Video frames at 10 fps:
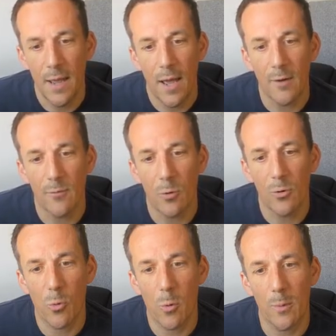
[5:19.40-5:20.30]
And of
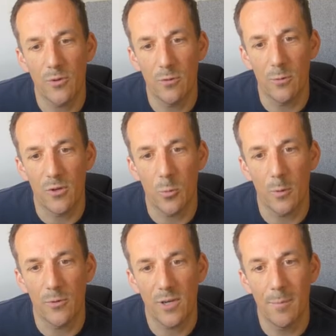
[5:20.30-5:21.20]
course, what we want to do is we
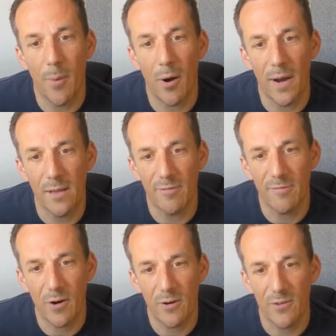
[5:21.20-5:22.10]
want to combine the
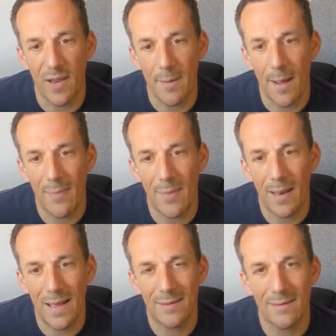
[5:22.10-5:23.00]
first name and the
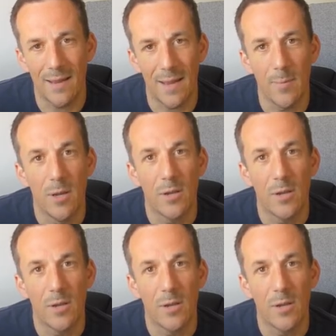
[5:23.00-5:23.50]
last name